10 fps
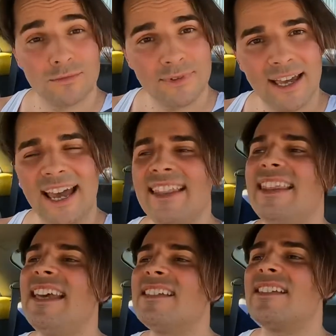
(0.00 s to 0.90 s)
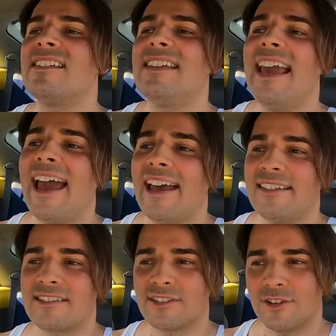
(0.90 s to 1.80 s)
And this is the
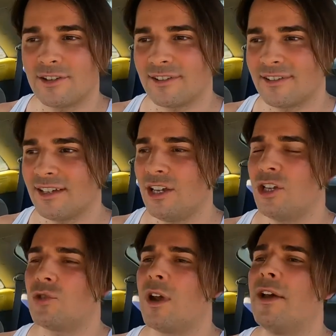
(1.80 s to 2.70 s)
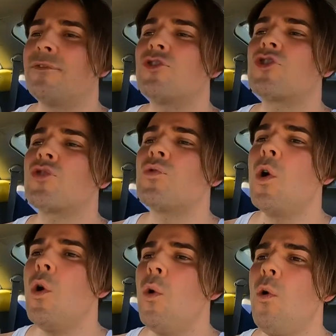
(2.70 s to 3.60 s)
answer. To have
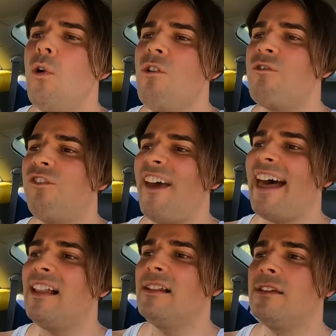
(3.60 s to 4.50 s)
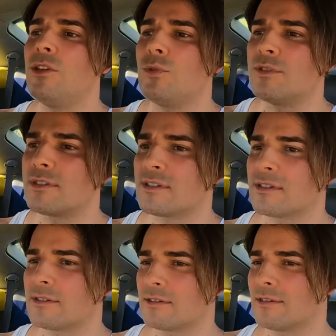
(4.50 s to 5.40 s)
true values.